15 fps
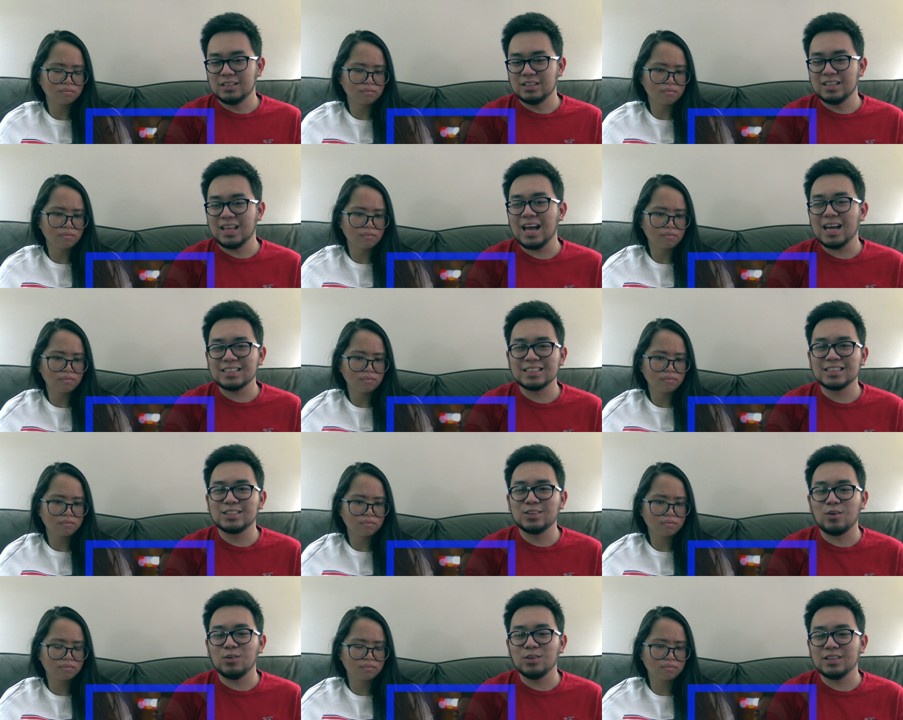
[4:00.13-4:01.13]
Speaker 1: Nash is
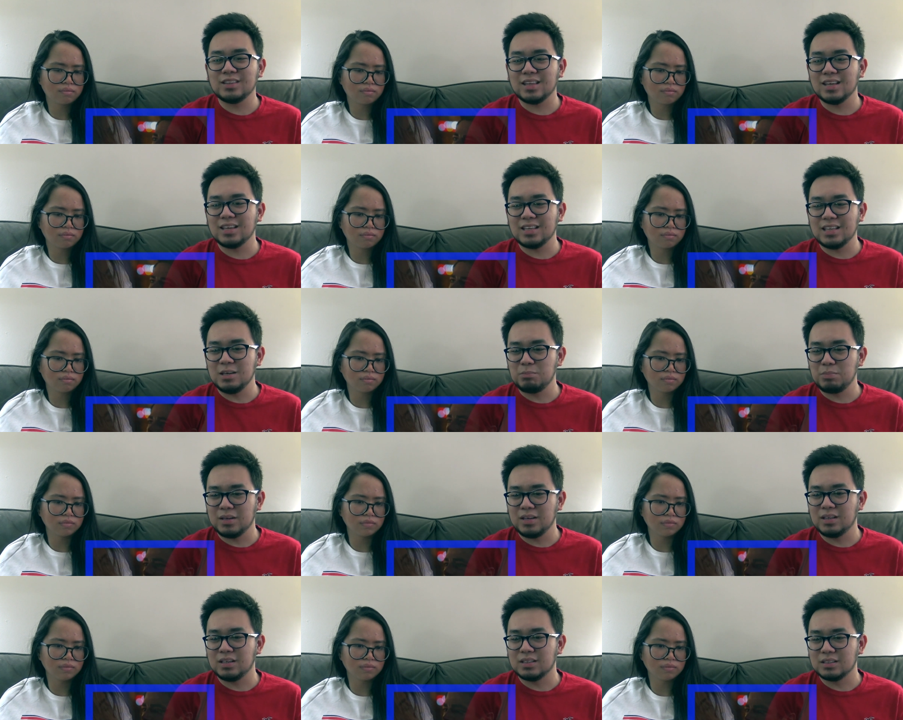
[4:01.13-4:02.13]
the only thing
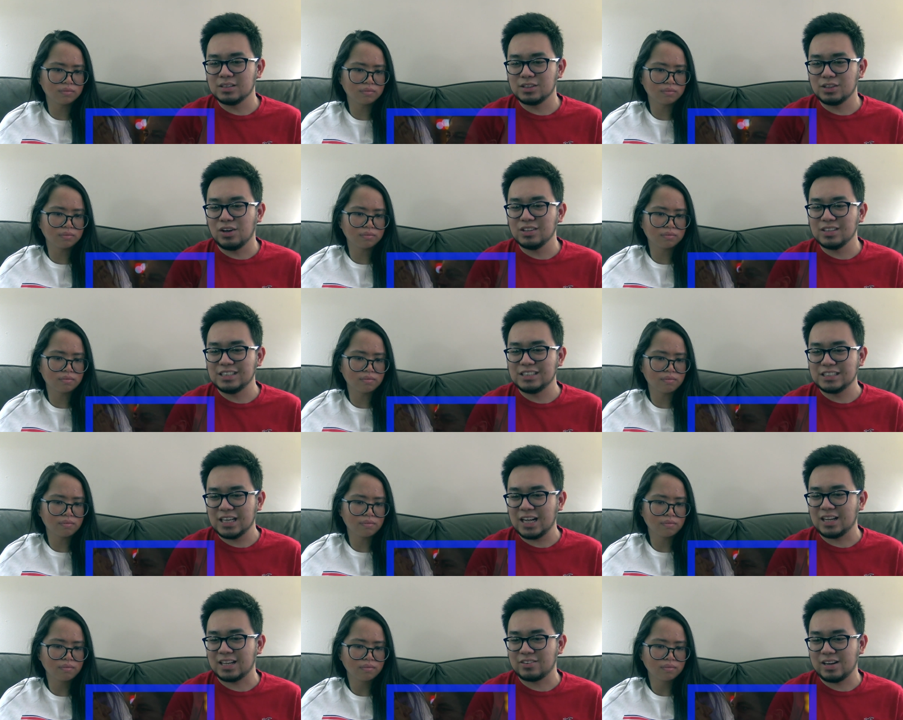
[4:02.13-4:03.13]
keeping Thawne in
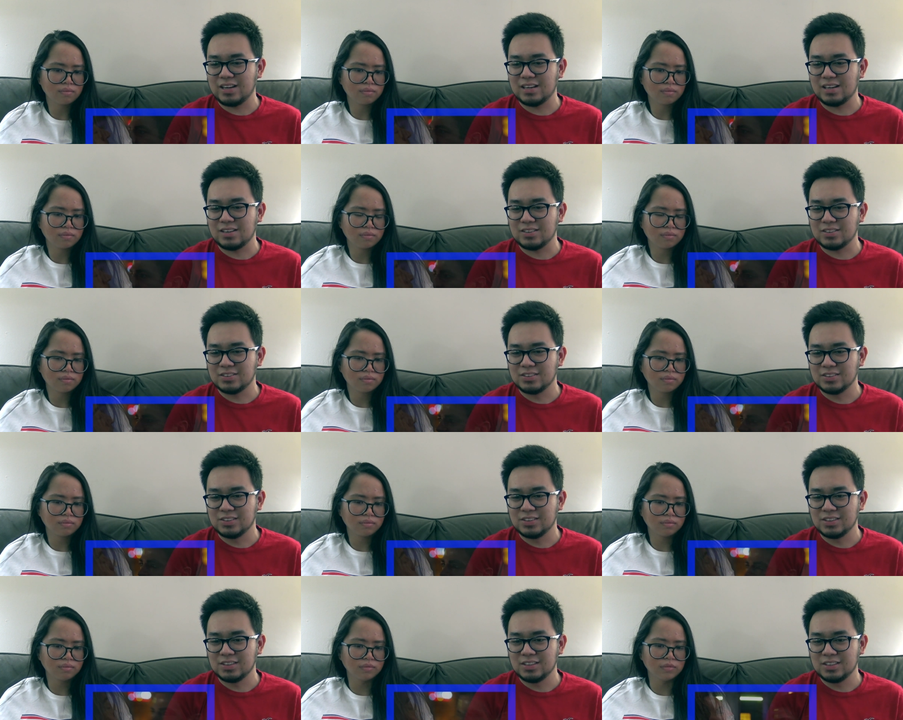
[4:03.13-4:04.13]
check right now.
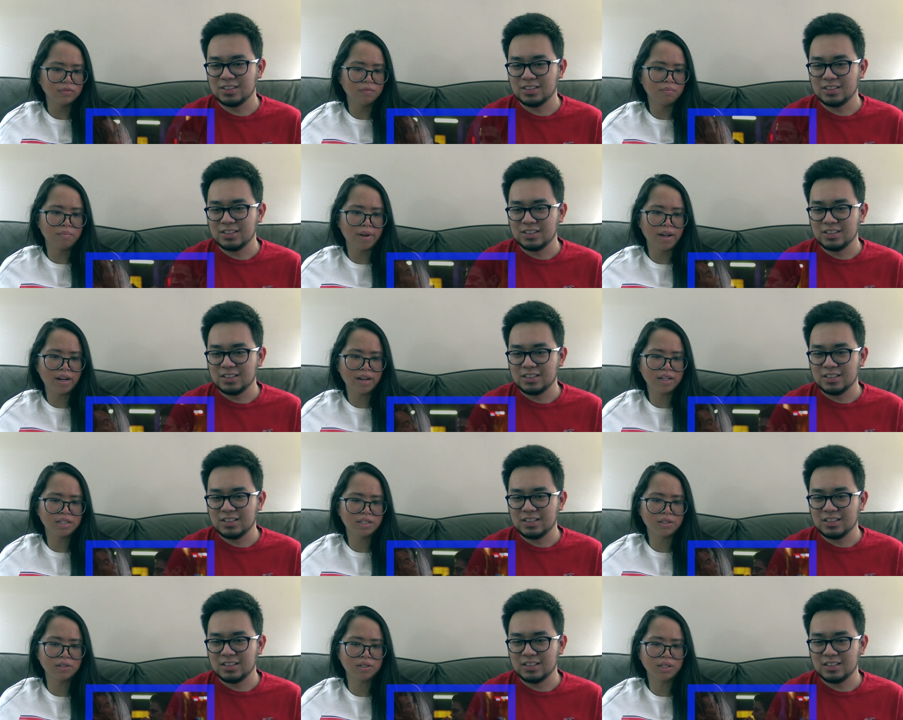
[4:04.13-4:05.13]

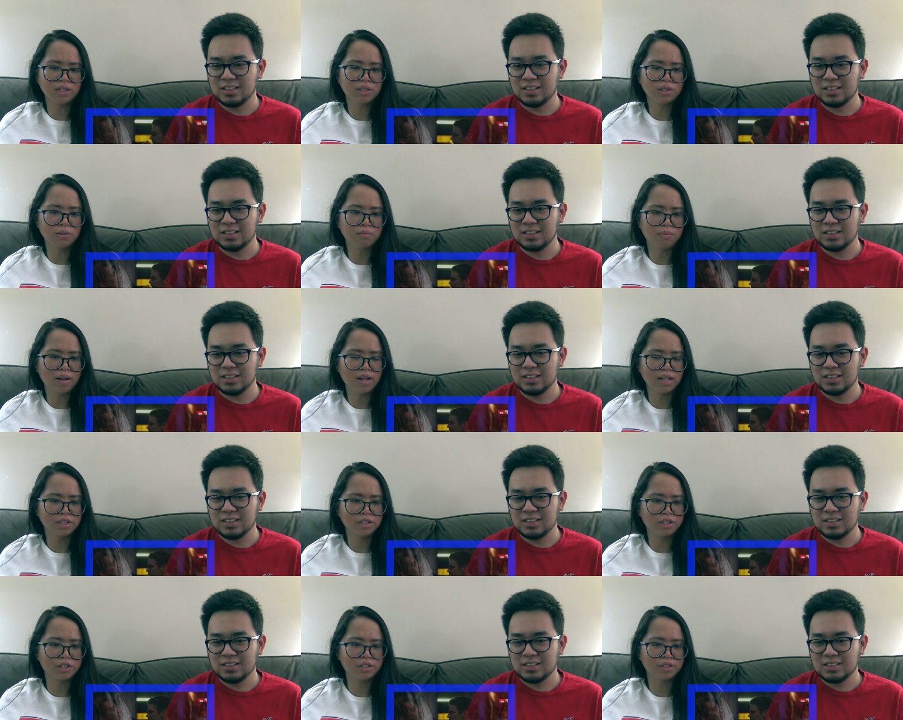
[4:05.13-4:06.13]
Speaker 2: Barry's using too
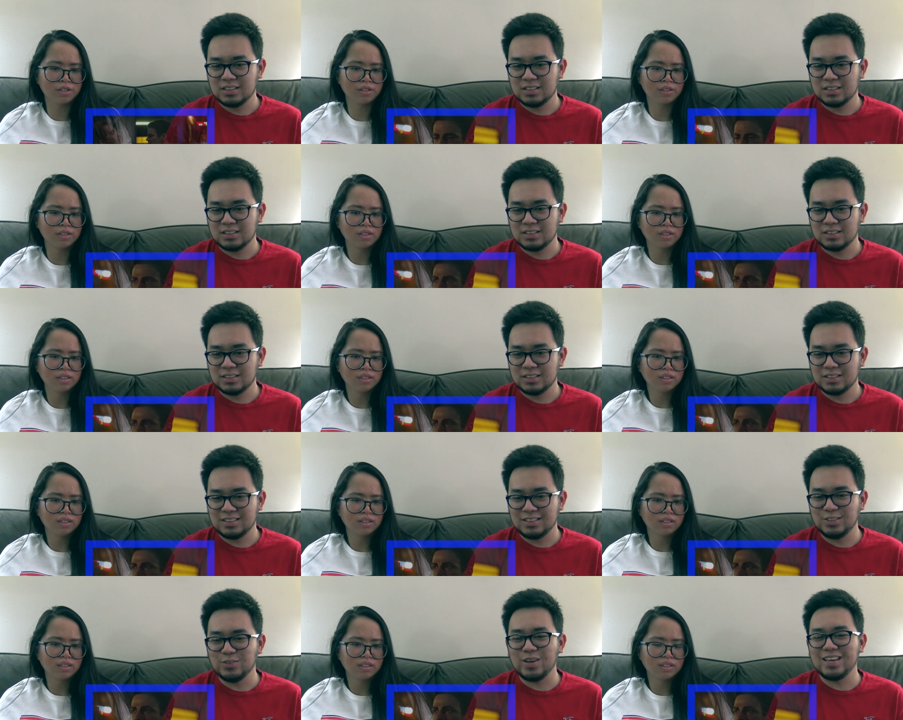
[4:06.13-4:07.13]
much.
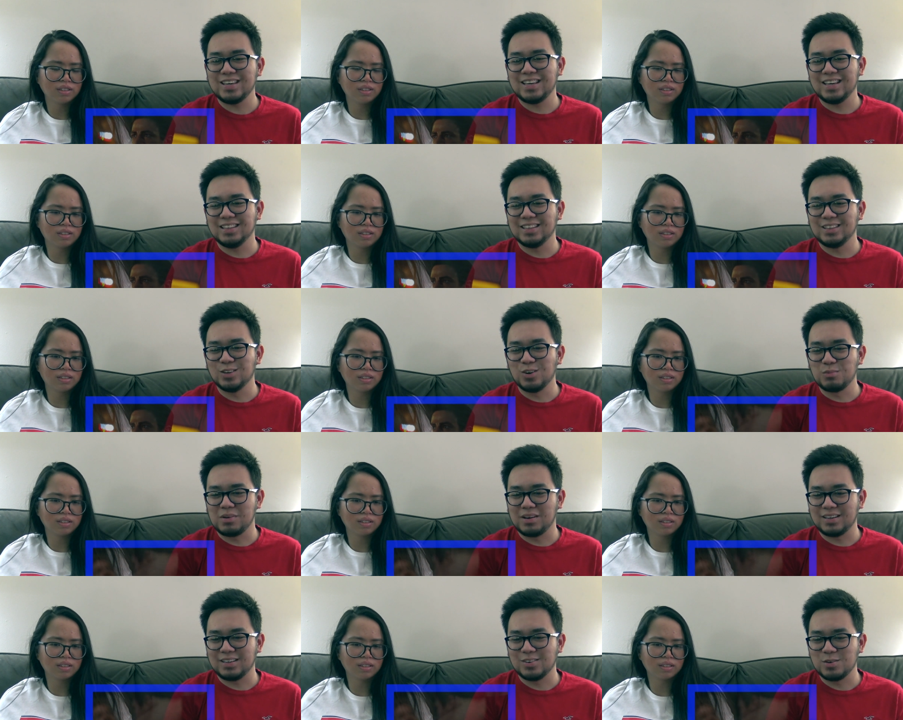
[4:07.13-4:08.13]
Speaker 1: You ain't killing
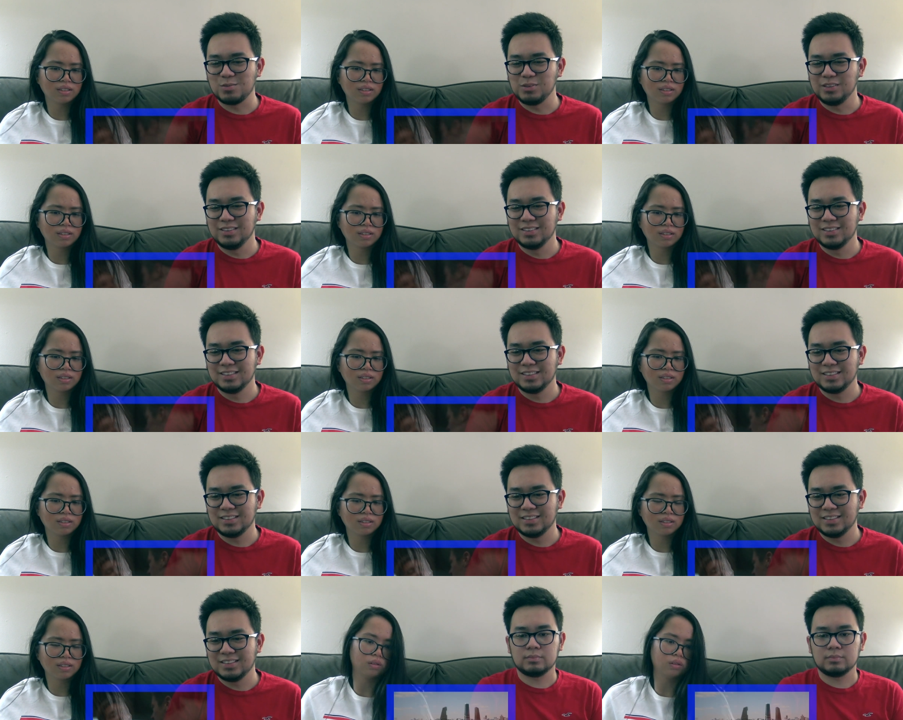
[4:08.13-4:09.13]
nobody, homie.
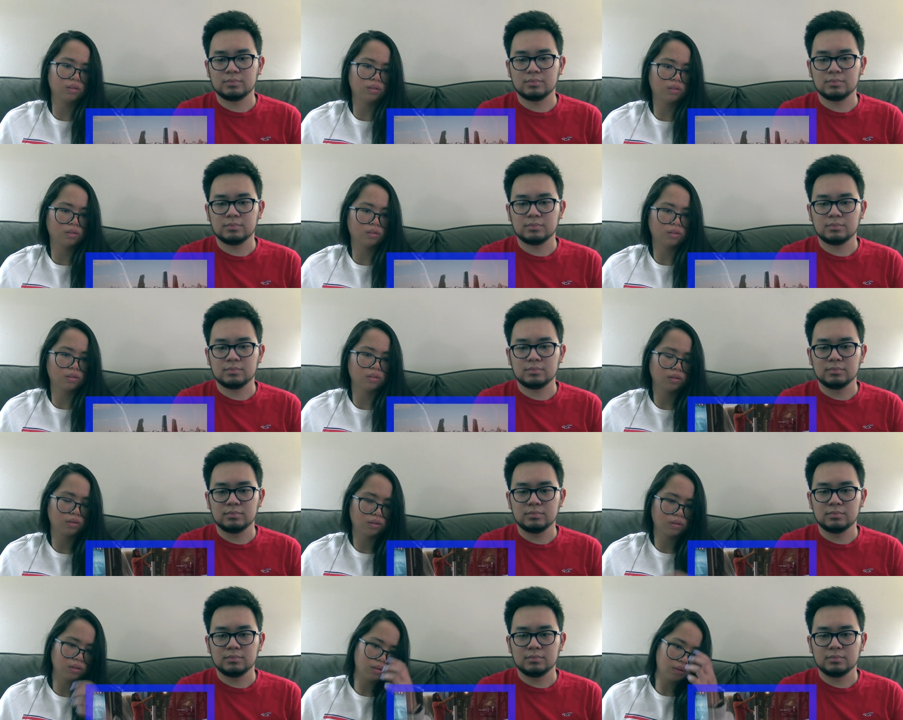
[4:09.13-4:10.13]
He
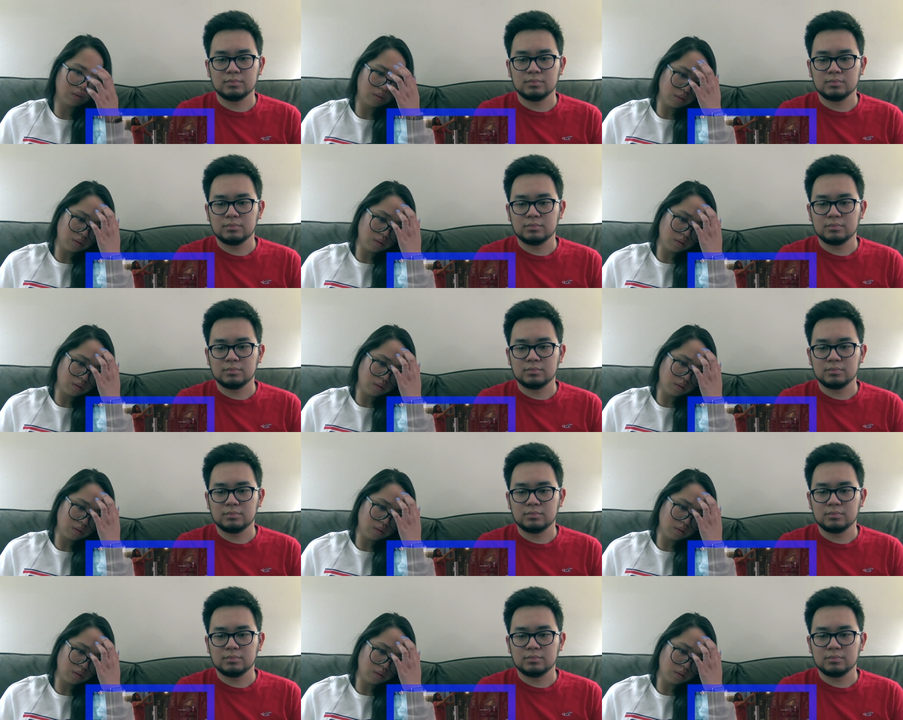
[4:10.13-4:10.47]
tricked us.